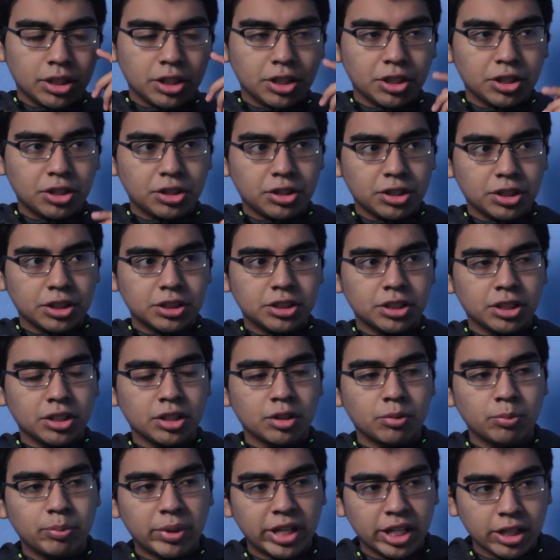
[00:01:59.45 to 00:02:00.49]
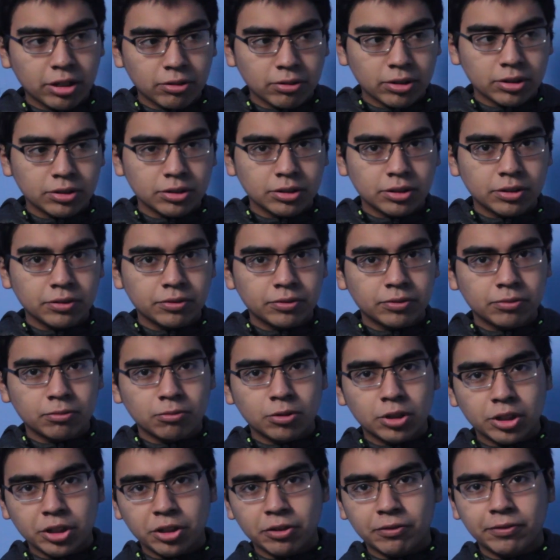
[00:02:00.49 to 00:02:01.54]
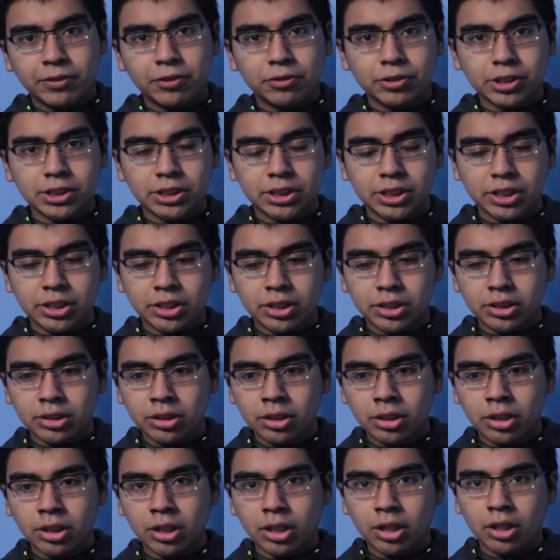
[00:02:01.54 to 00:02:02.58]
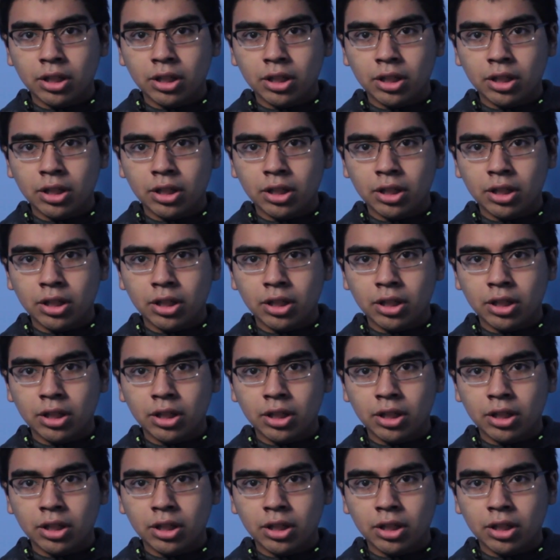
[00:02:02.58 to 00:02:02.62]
Usually it's in the background of what you're focusing on,